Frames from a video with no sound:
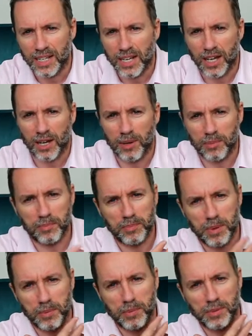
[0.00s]

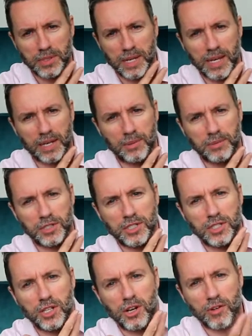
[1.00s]
People were saying I was
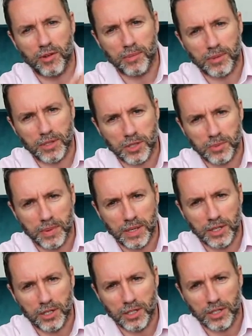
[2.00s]
slurring my
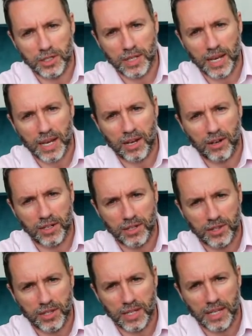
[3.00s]
speech and that kind of
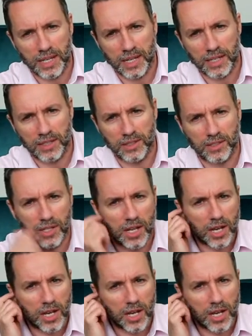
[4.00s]
thing, and